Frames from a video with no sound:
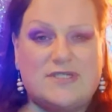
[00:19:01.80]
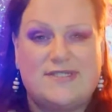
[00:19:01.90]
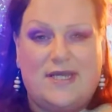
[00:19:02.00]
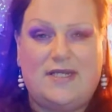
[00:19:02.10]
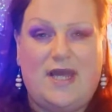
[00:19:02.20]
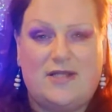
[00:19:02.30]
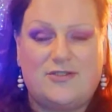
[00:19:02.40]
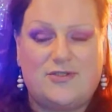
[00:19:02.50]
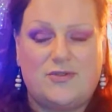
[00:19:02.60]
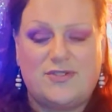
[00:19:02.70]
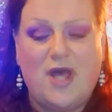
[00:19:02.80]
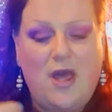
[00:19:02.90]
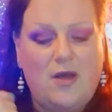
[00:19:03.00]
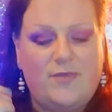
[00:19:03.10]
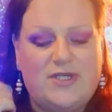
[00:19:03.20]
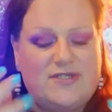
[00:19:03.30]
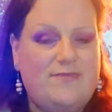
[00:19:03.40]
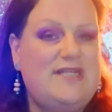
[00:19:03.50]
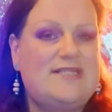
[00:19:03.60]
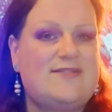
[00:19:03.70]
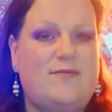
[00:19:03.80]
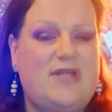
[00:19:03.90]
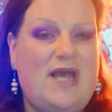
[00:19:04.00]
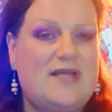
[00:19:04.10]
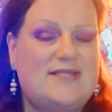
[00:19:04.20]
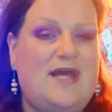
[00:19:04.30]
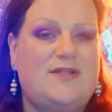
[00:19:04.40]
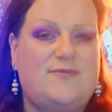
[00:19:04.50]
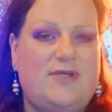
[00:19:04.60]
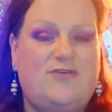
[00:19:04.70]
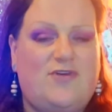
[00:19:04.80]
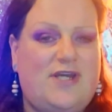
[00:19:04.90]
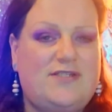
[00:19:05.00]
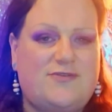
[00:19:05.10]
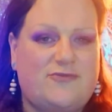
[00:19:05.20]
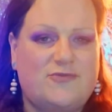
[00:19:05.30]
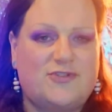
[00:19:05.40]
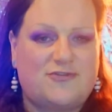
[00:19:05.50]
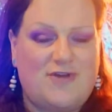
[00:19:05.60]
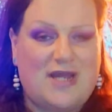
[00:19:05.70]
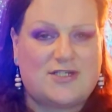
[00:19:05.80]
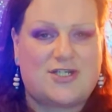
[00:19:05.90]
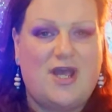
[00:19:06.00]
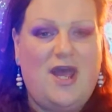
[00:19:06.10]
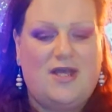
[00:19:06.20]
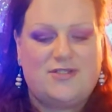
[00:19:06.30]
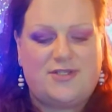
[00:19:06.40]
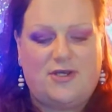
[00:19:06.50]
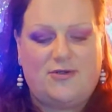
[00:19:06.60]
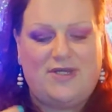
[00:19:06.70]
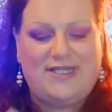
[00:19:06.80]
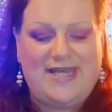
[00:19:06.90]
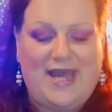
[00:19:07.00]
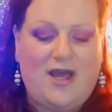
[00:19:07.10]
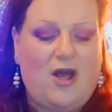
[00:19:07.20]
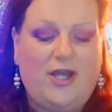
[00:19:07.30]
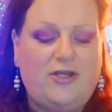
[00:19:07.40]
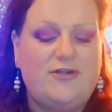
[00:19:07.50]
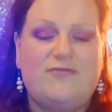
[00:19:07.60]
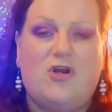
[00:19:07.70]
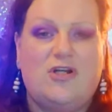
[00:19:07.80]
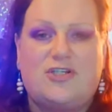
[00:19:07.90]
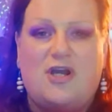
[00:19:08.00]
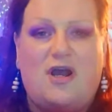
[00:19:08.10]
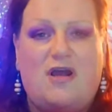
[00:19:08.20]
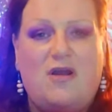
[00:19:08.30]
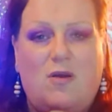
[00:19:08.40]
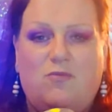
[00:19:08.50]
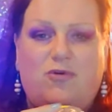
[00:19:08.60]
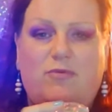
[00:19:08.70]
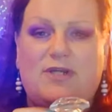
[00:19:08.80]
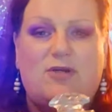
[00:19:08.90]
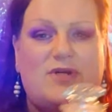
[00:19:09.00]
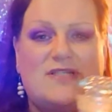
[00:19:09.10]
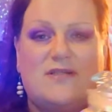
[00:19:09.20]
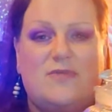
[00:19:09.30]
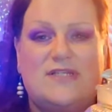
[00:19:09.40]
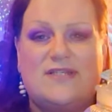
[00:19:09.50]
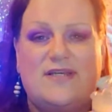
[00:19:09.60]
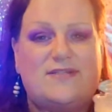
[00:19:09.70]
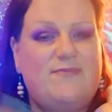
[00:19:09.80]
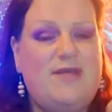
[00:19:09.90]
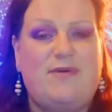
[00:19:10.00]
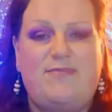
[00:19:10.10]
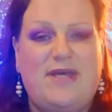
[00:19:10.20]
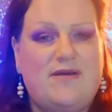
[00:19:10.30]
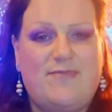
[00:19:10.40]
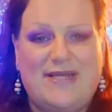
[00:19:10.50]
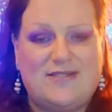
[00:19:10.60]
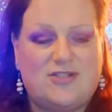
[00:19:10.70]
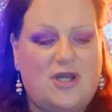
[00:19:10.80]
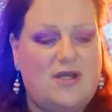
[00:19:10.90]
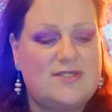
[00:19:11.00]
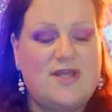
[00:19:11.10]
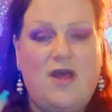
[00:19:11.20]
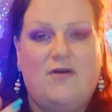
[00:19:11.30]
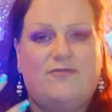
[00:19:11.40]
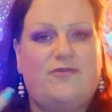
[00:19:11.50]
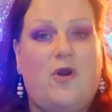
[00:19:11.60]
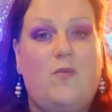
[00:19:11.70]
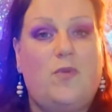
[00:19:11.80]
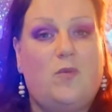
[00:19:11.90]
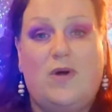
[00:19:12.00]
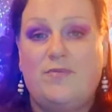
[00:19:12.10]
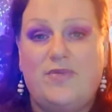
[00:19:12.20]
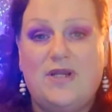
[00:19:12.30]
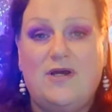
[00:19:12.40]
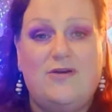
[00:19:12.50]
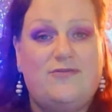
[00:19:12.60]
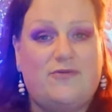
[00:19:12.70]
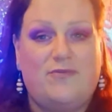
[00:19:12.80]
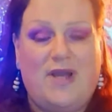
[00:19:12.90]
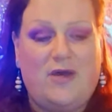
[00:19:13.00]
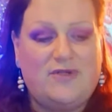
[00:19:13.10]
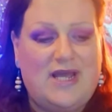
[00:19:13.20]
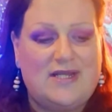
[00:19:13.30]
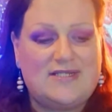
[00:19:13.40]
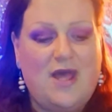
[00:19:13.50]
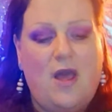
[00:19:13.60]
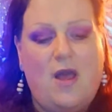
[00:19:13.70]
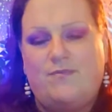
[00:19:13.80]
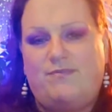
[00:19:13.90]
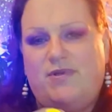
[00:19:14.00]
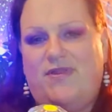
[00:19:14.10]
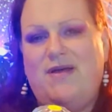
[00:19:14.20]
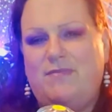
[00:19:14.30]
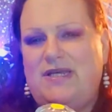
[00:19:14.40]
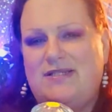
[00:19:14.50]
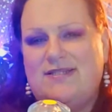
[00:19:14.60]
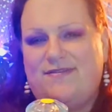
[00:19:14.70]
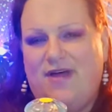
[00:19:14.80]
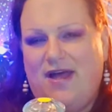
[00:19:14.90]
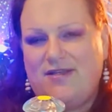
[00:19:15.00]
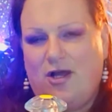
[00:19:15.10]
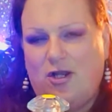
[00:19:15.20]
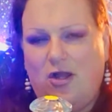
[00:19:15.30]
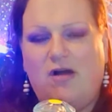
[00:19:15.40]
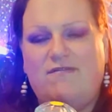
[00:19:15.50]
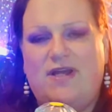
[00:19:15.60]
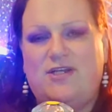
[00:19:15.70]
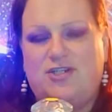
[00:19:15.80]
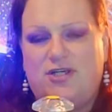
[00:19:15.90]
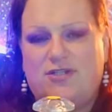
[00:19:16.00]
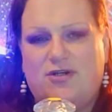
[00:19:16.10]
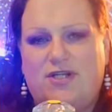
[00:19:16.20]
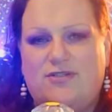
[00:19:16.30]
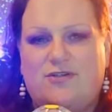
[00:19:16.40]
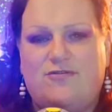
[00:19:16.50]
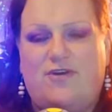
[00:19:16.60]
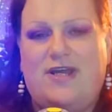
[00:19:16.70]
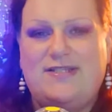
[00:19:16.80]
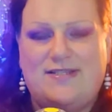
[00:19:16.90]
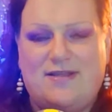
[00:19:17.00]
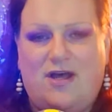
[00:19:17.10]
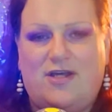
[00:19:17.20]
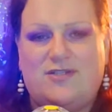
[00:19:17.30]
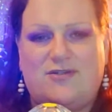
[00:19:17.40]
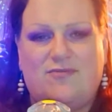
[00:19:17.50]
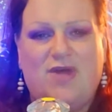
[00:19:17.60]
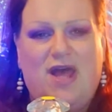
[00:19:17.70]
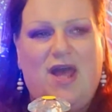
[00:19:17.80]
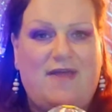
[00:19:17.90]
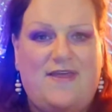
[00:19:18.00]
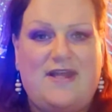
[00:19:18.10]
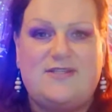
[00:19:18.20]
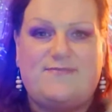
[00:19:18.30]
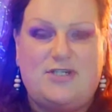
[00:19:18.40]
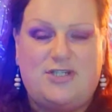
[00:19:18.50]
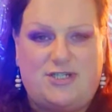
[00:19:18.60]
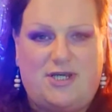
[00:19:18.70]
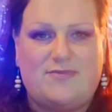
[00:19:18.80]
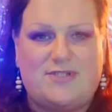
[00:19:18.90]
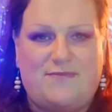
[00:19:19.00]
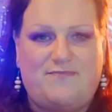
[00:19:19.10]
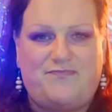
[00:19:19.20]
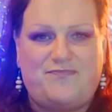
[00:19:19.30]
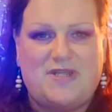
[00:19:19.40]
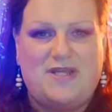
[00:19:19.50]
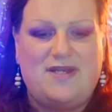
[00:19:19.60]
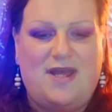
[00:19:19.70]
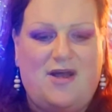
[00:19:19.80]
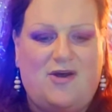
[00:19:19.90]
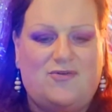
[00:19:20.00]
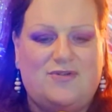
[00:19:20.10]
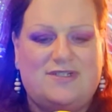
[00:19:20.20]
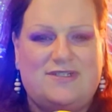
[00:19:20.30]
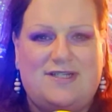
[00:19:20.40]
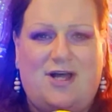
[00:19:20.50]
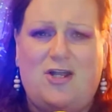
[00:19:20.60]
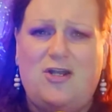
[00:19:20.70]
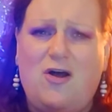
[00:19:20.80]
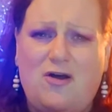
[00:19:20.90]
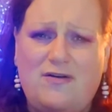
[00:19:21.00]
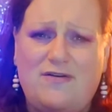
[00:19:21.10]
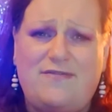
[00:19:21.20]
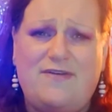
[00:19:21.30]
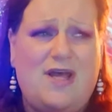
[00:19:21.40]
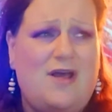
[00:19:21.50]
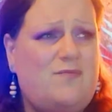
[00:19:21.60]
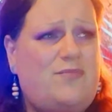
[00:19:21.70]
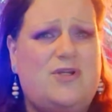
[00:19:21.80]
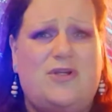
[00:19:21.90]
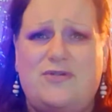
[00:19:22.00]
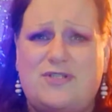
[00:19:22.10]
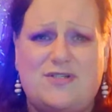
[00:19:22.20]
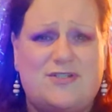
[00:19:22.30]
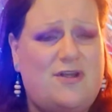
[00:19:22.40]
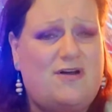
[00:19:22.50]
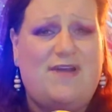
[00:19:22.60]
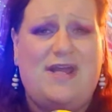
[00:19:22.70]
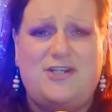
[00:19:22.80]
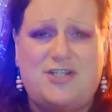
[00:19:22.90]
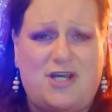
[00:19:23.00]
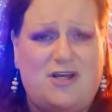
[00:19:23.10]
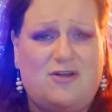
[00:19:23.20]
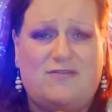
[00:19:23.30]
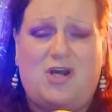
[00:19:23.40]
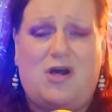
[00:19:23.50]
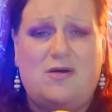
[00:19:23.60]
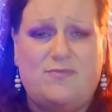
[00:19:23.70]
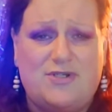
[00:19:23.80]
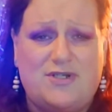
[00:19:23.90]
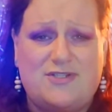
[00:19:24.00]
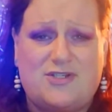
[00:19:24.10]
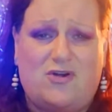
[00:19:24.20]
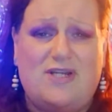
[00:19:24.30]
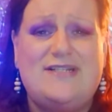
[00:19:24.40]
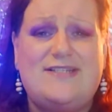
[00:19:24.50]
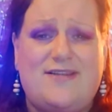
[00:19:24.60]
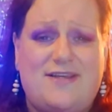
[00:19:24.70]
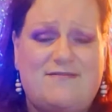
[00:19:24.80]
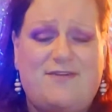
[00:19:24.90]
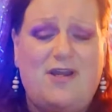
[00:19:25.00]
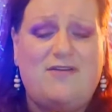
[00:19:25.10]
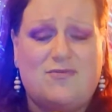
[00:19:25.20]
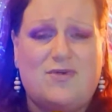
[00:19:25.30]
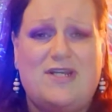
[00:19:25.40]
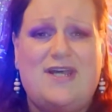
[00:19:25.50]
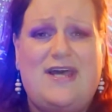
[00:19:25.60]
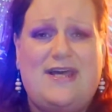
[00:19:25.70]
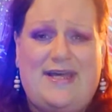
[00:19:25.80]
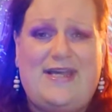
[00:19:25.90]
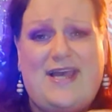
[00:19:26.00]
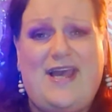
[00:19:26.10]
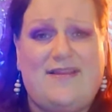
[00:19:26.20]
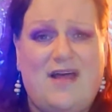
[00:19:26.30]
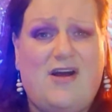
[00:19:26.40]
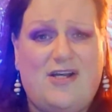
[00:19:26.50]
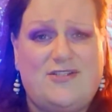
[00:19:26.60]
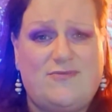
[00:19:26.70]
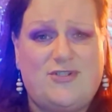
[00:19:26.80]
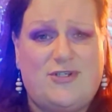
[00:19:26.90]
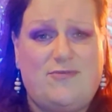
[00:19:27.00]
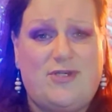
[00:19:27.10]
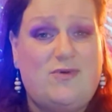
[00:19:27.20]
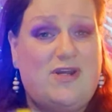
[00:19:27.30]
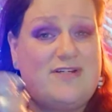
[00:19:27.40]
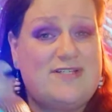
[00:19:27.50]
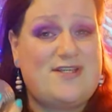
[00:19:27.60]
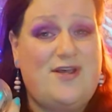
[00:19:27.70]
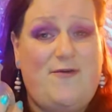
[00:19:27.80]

and secondhand stores because it means that something hasn't had to be created from scratch. So yeah, I could have got a jar probably quite similar to this, maybe bigger, better jars from One Below, from Poundland. But that means that a lot of energy has gone into creating that item, and then it's been shipped. Now, a lot of pollutants, a lot of energy, a lot of carbon has gone into the environment in getting that item to me. Whereas